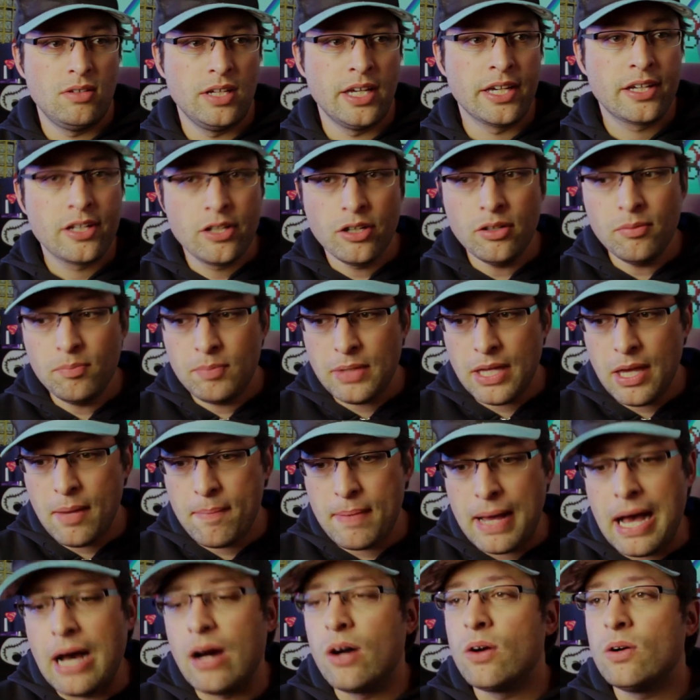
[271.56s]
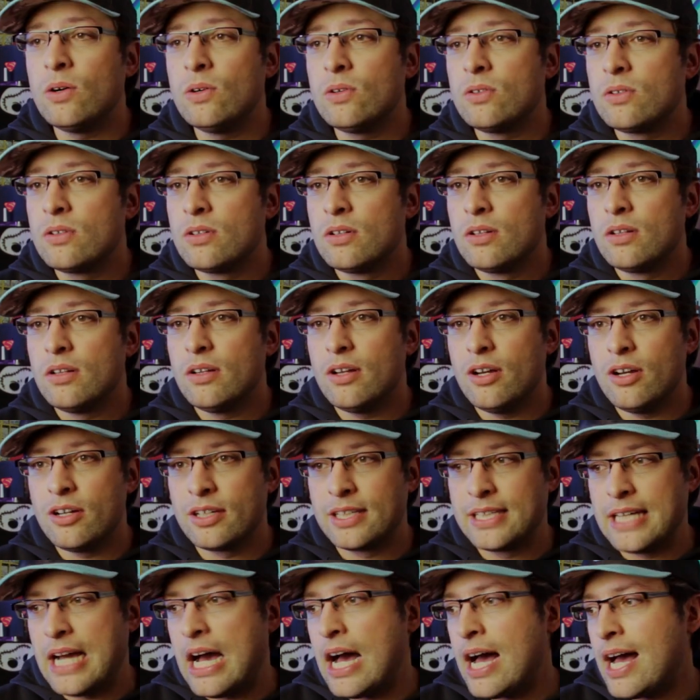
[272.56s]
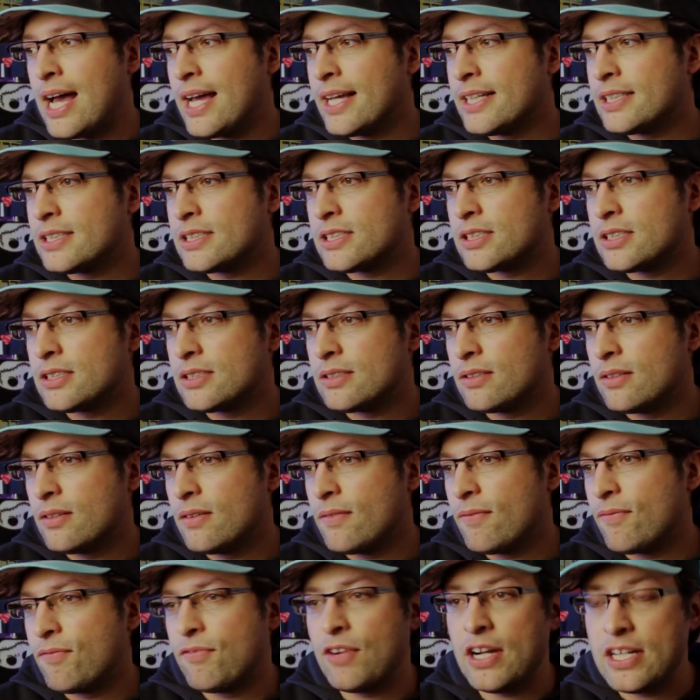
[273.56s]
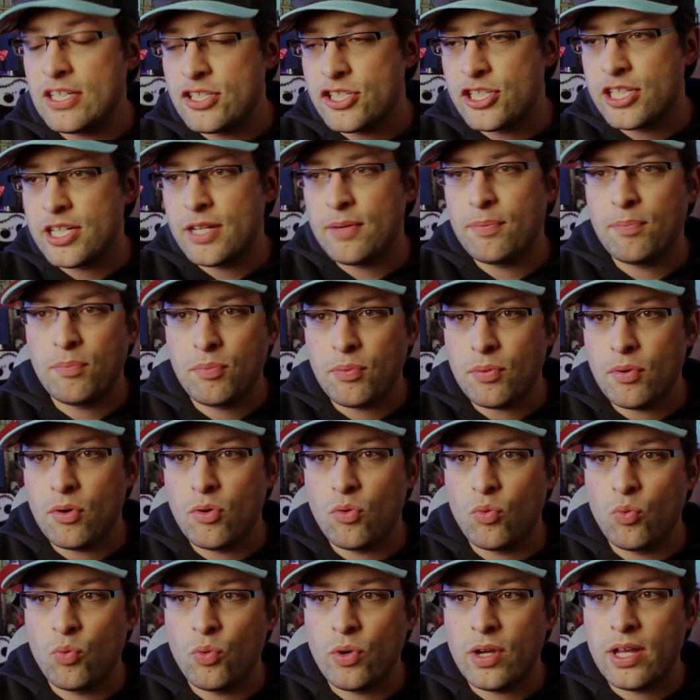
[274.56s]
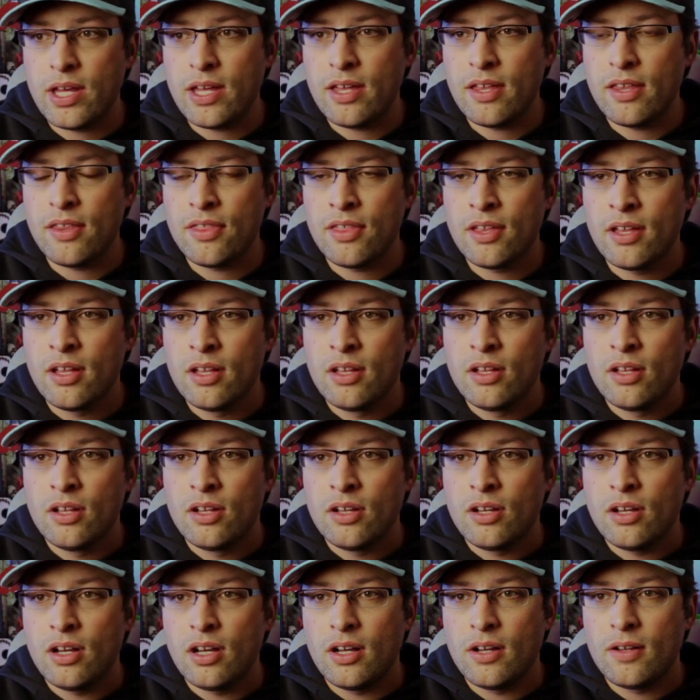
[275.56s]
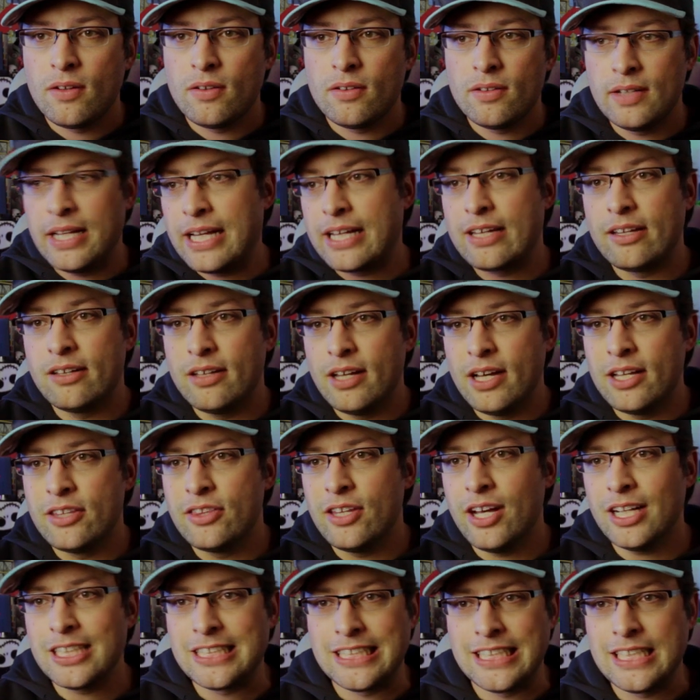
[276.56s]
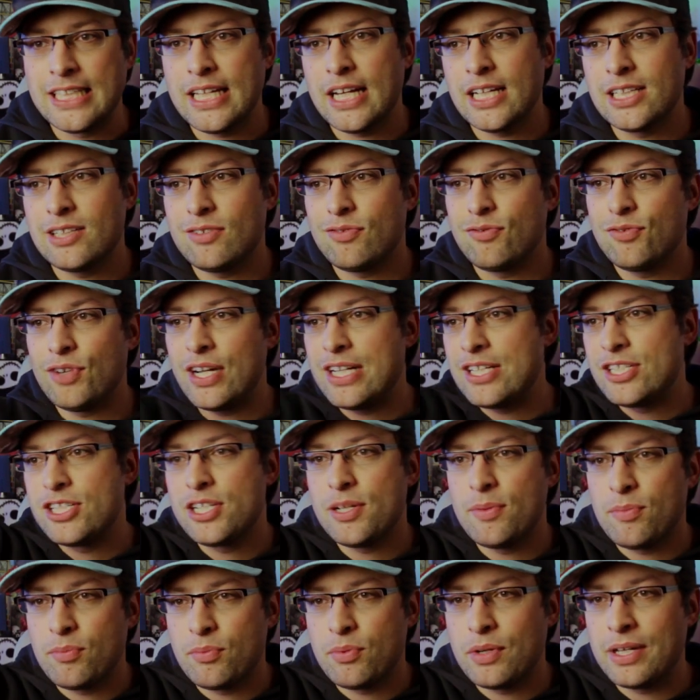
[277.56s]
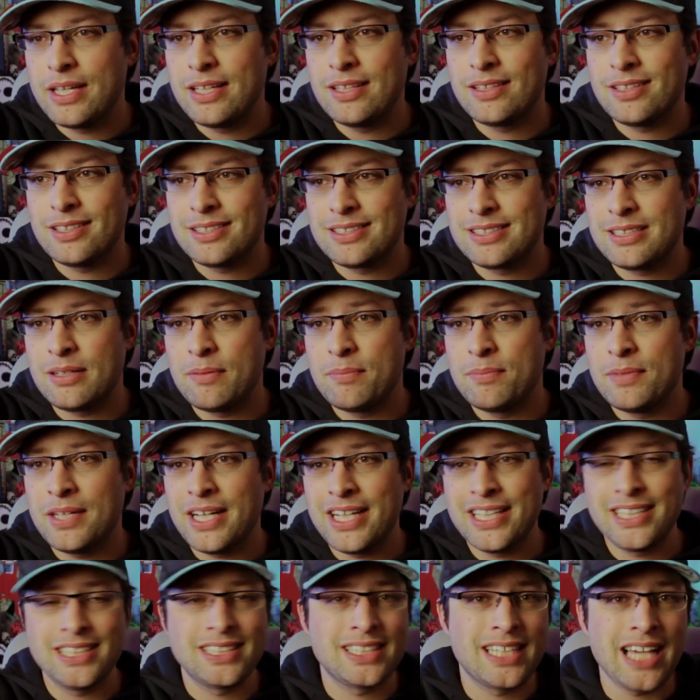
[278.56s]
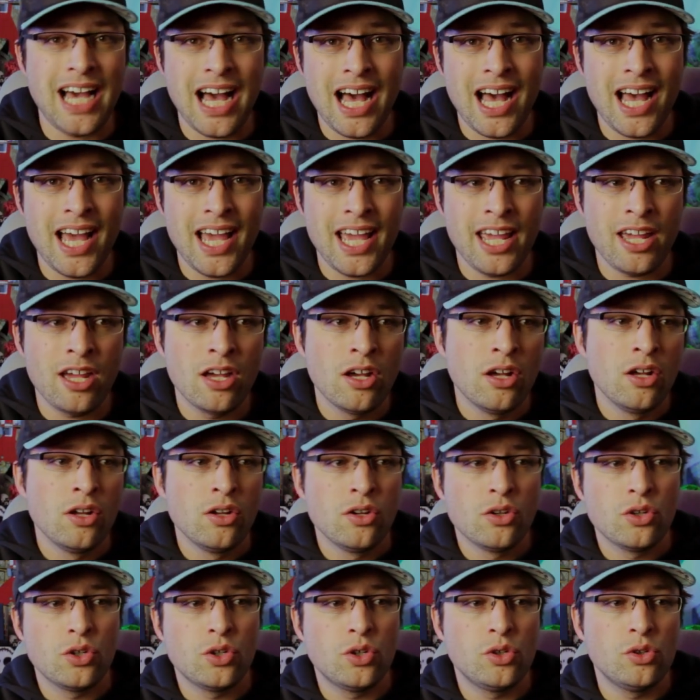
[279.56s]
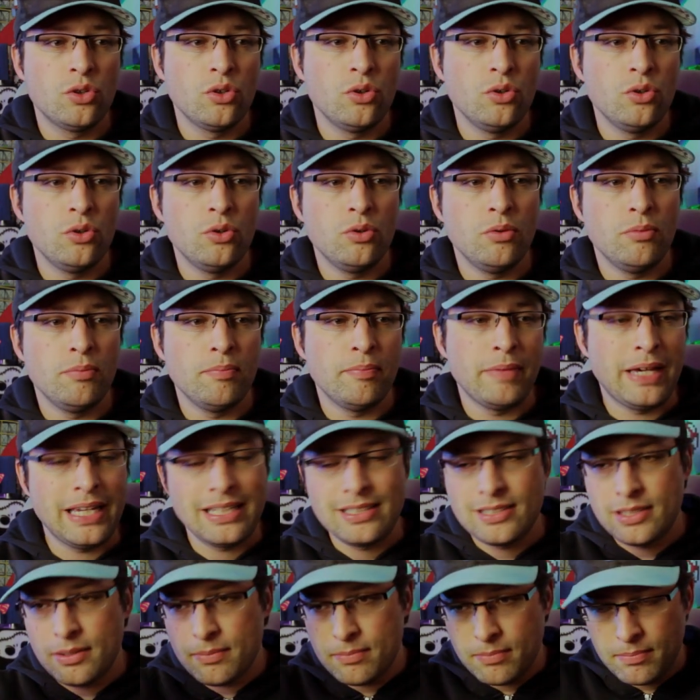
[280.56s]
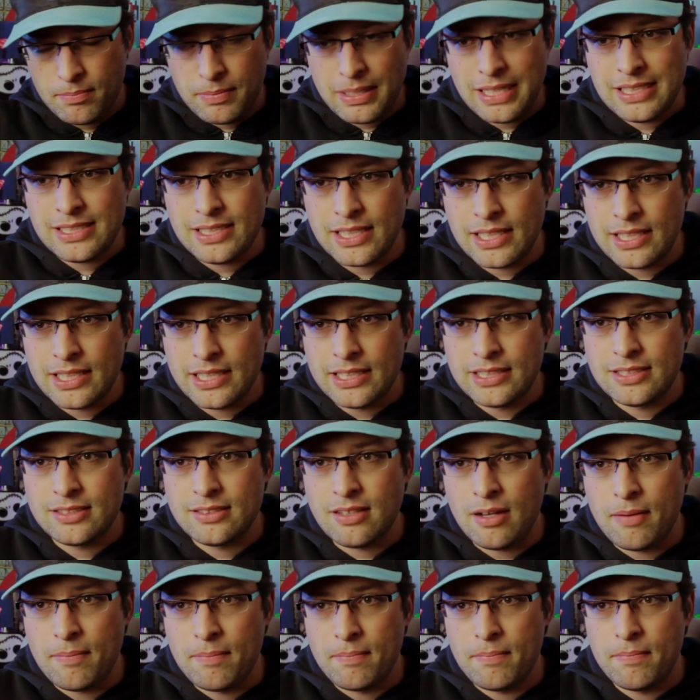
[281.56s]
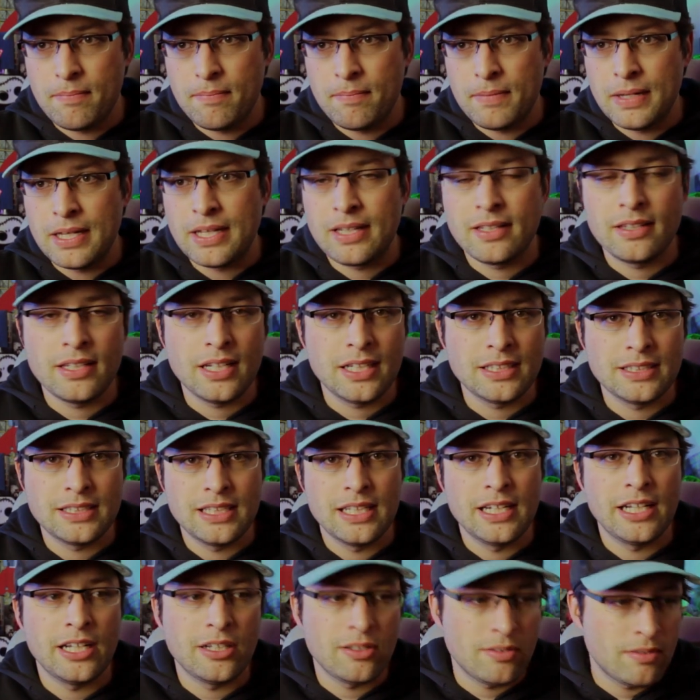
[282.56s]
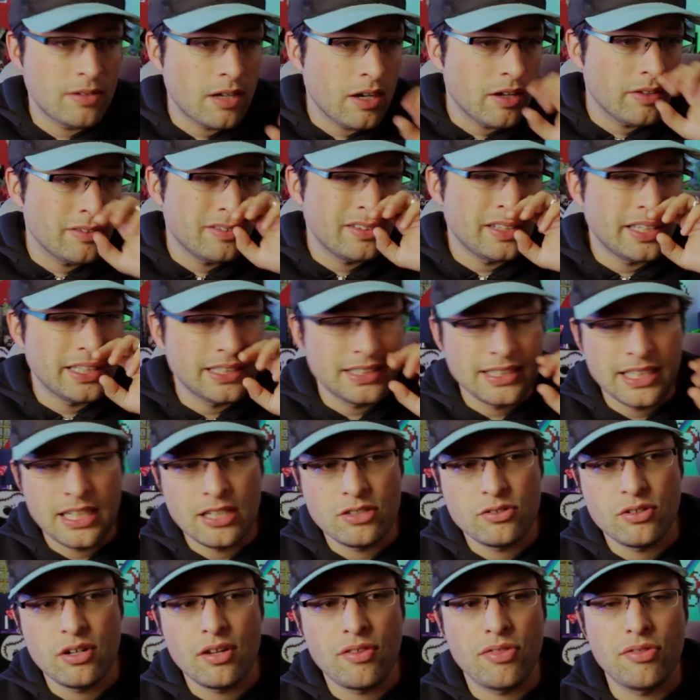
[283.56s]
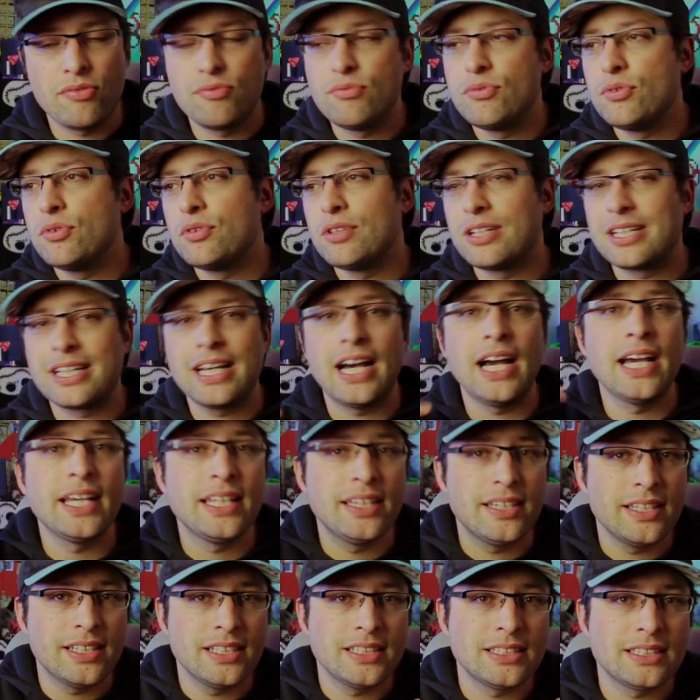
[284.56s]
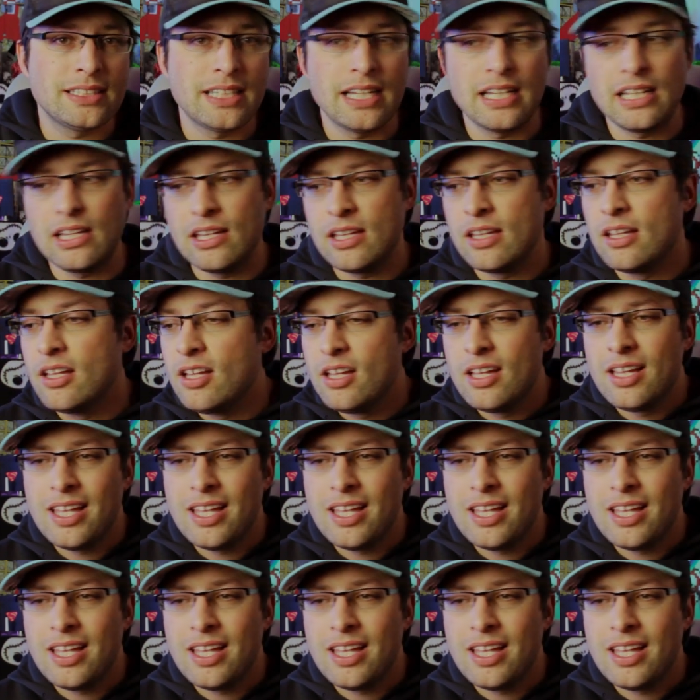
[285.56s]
It could be about a guy's friendship with, like, a Nazi guy's friendship with some nice guy who makes him basically stop being a Nazi later on, etc. Through the kindness that he...